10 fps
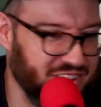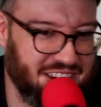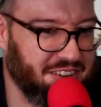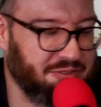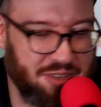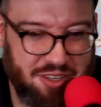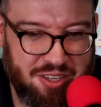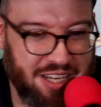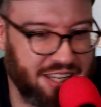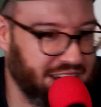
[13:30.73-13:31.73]
You
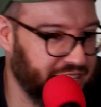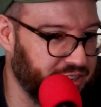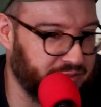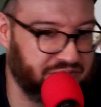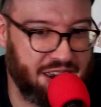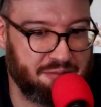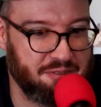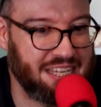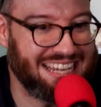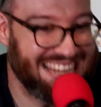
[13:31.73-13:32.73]
gotta get your
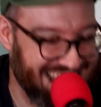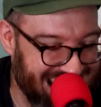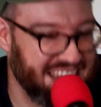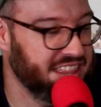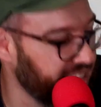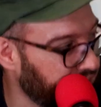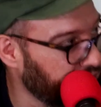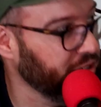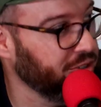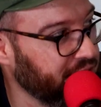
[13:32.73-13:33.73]
family in
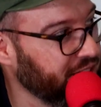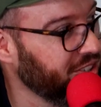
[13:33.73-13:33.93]
there, dude.